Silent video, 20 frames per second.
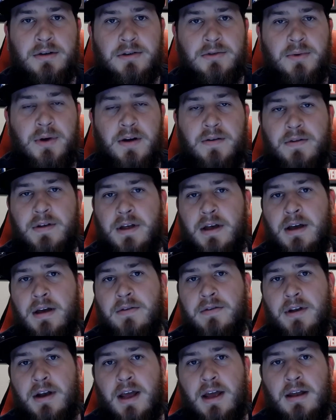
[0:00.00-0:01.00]
whatever they
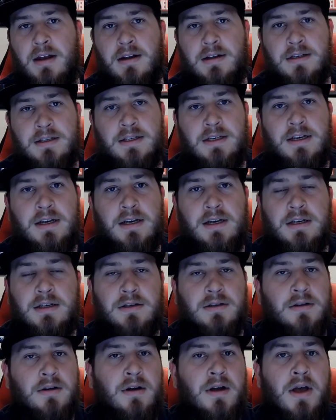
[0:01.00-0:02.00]
have, an 8 and a
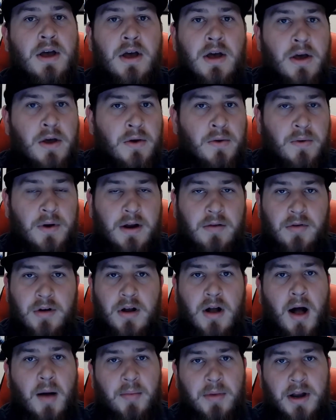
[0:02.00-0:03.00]
6, or whatever
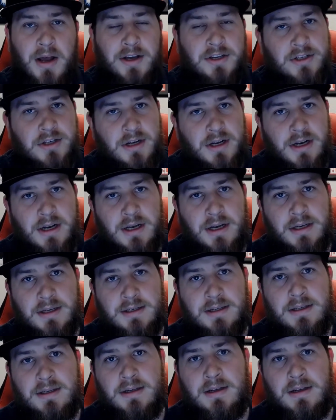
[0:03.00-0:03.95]
combination it is.